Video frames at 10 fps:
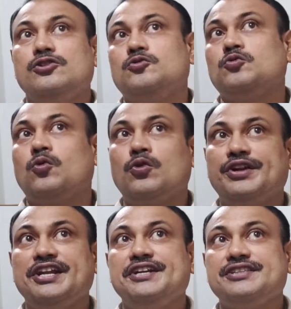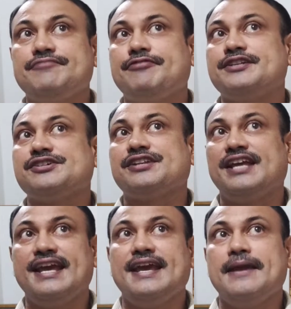to rotate the phasor
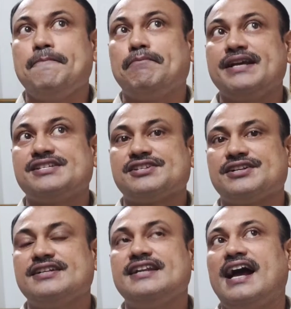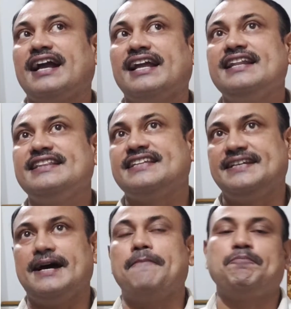A by certain angle
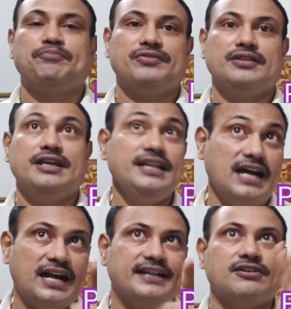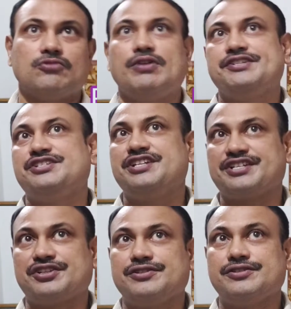theta in anti-clockwise
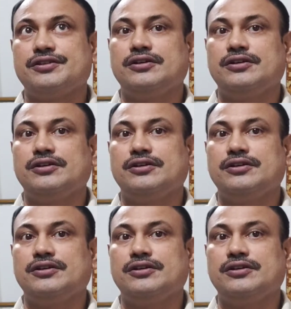directions,